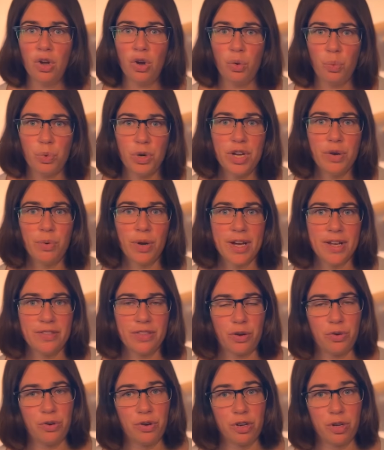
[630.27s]
We rank
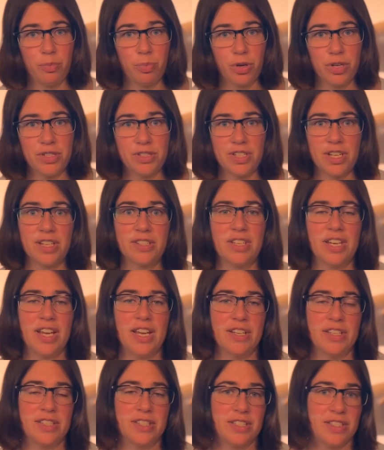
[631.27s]
the Coral Princess
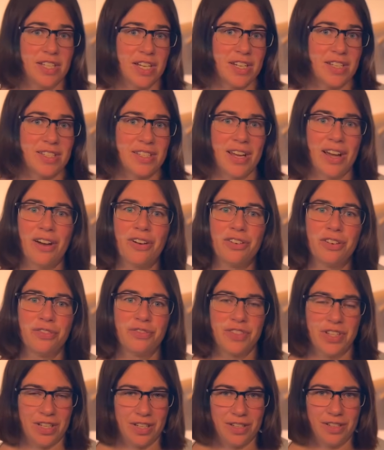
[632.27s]
a 6 out
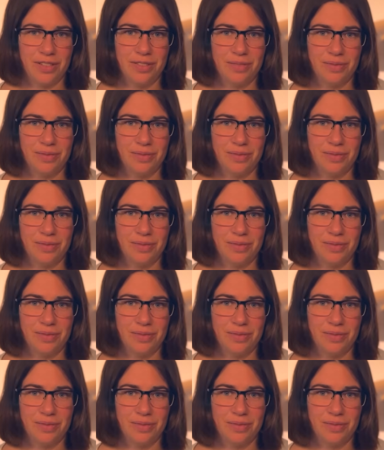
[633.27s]
of 10.